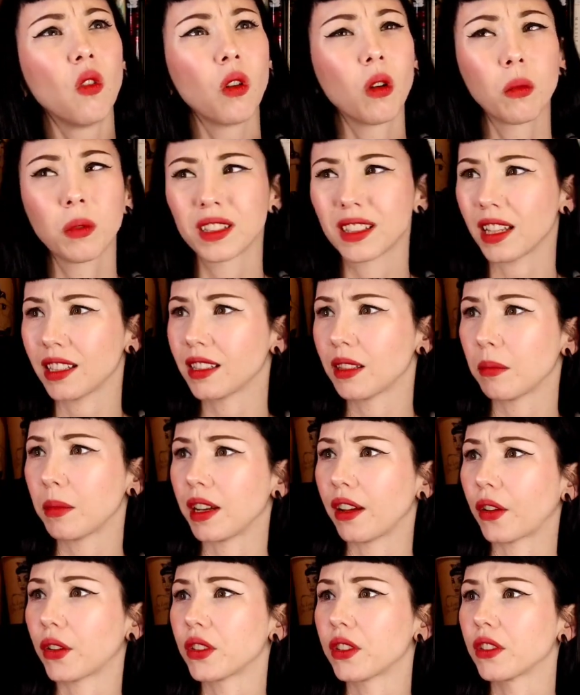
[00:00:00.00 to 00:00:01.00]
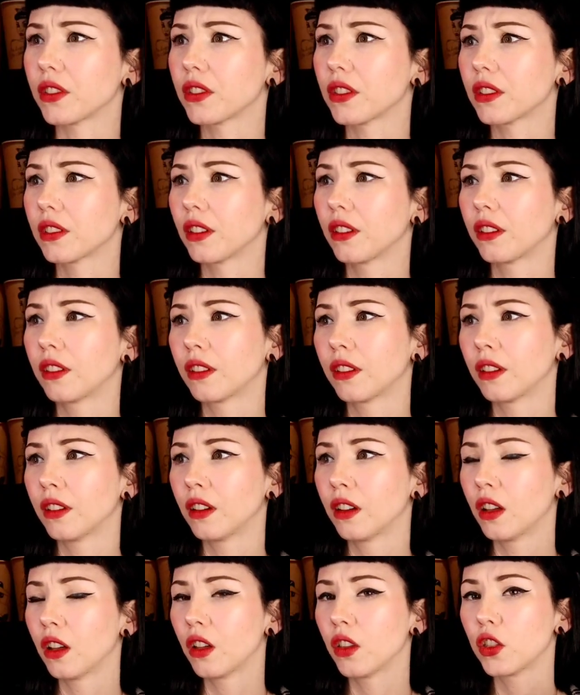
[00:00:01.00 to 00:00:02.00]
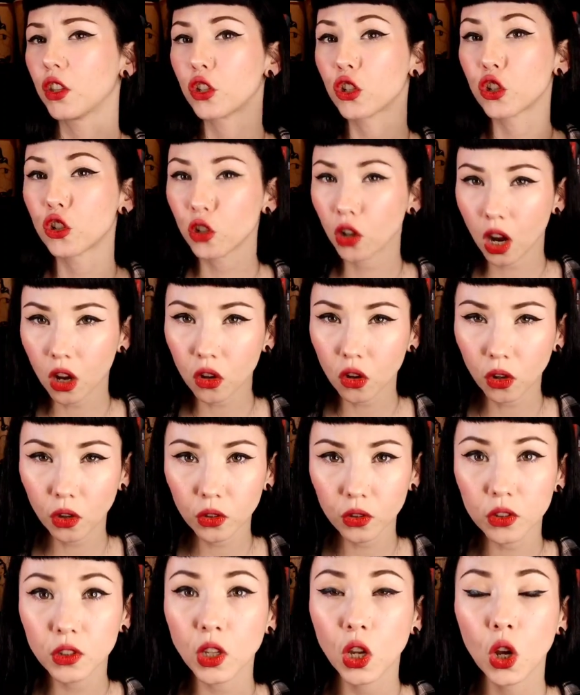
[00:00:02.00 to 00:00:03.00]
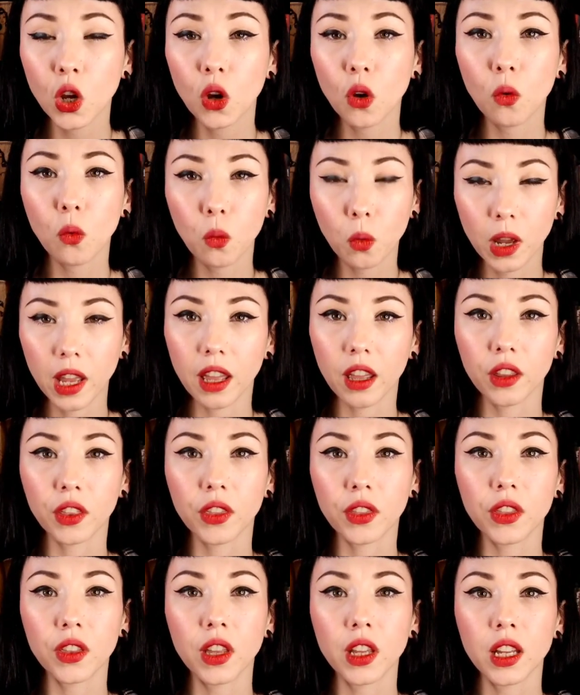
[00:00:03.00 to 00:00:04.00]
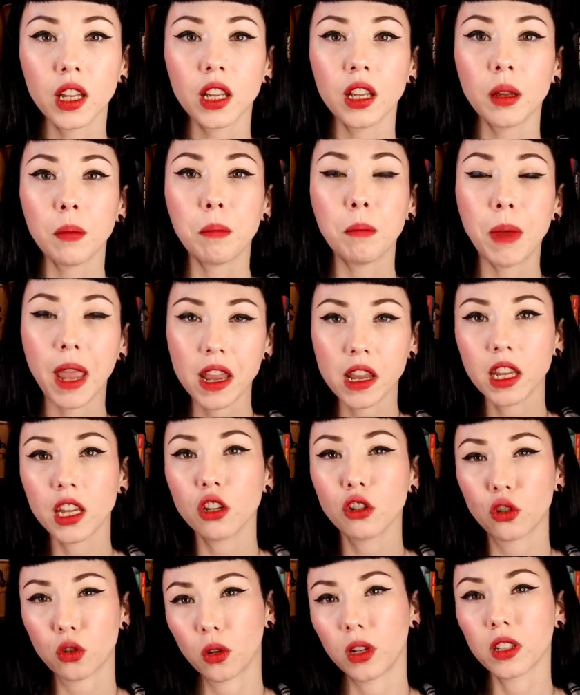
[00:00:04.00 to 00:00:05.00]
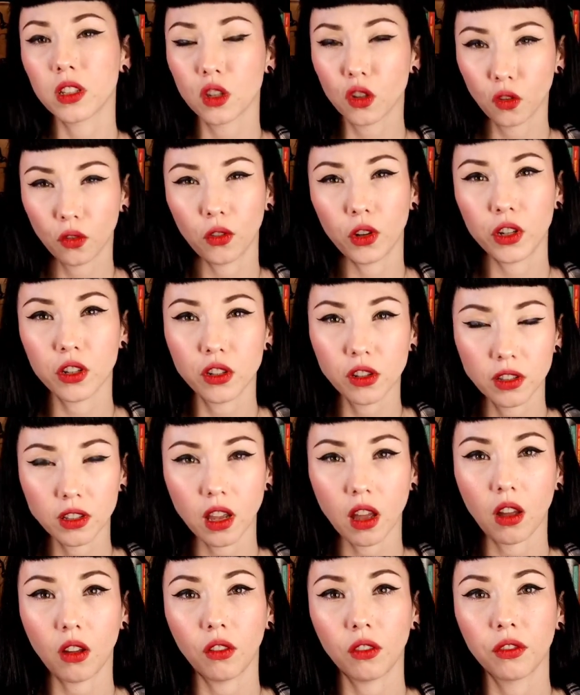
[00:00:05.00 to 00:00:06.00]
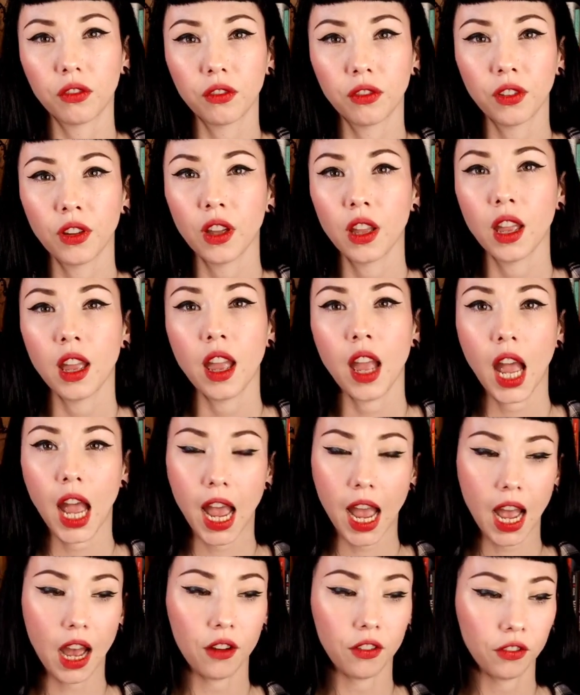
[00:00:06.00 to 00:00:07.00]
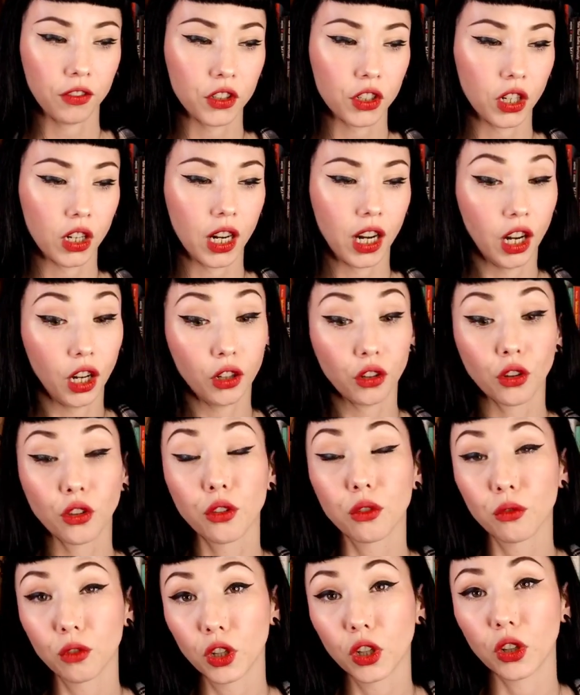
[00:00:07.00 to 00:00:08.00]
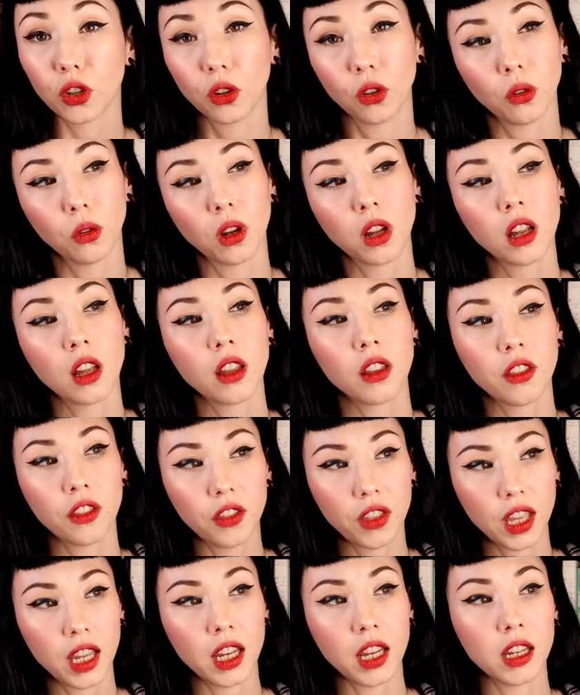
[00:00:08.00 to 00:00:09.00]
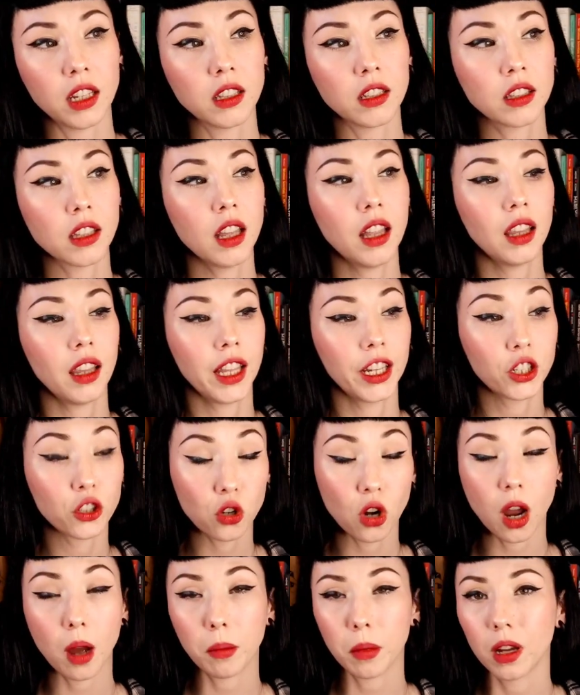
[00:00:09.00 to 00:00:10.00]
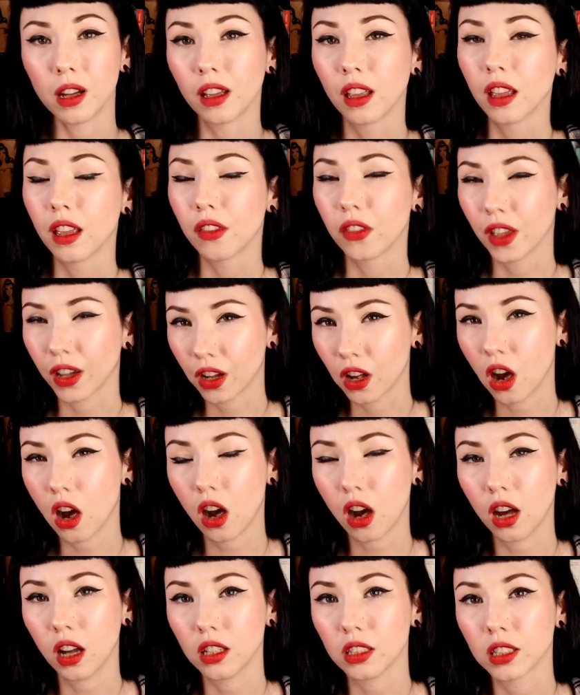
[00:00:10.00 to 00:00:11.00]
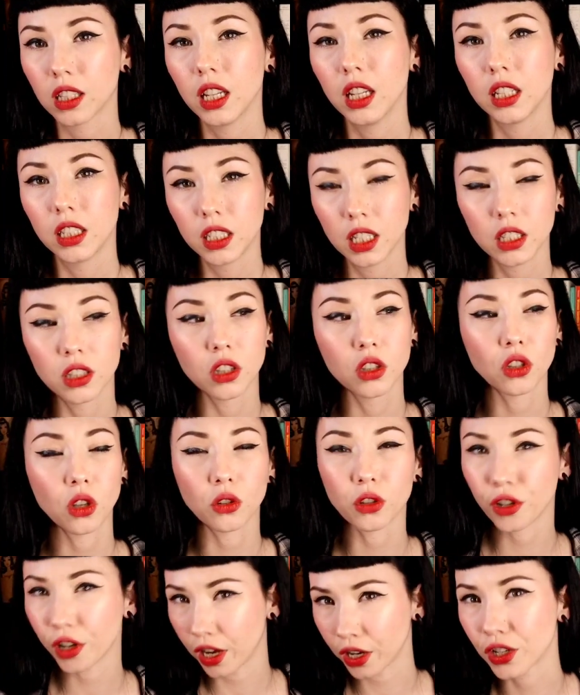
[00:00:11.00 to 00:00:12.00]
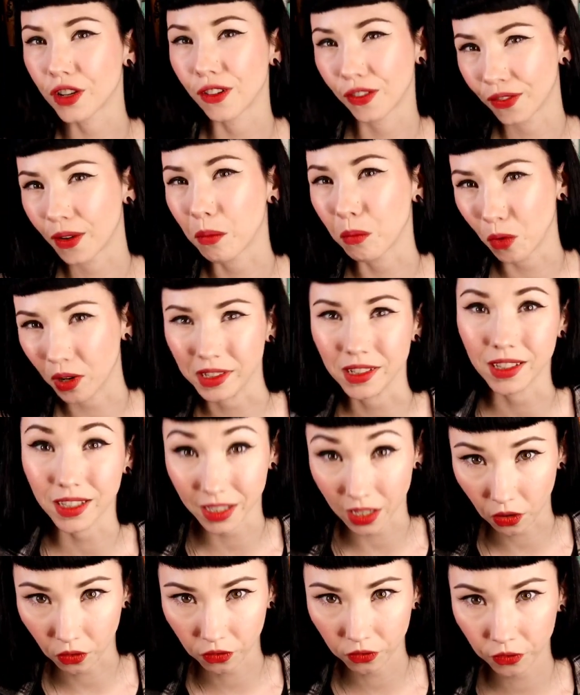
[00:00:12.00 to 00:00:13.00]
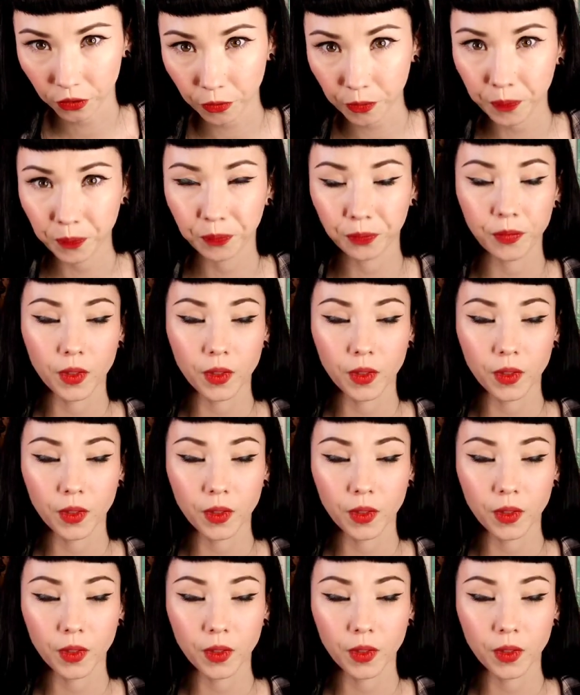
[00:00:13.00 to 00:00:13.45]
Or was that somebody else's? The struggles with making choices for yourself after and through things like trauma that cause disassociation from oneself.